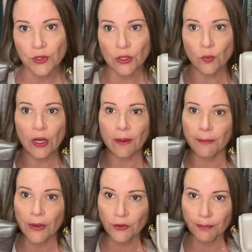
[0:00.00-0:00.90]
can wear
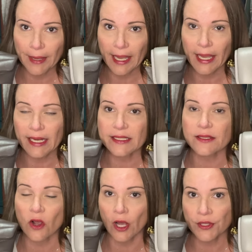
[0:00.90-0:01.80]
both bags
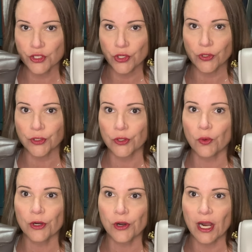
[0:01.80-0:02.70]
on the shoulder
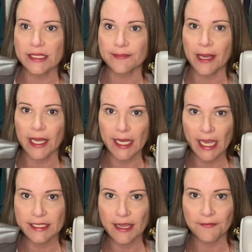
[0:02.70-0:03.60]
or crossbody,
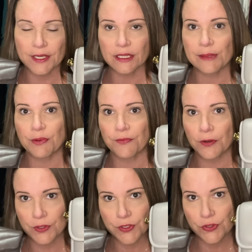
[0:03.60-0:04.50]
I definitely
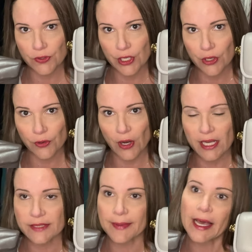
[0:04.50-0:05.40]
prefer the Studio
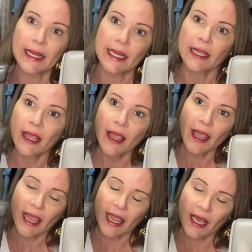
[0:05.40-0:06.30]
crossbody
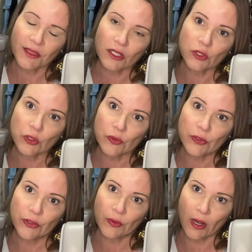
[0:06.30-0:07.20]
and the
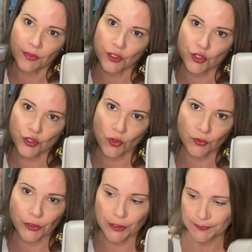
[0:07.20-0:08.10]
Loulou on the
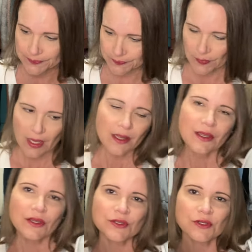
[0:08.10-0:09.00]
shoulder.
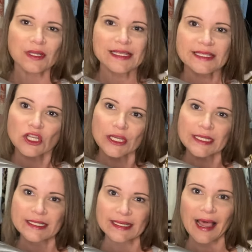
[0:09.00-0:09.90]
So let's look
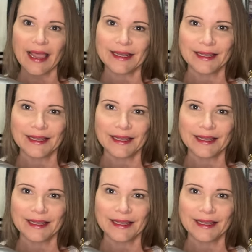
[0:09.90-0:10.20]
inside,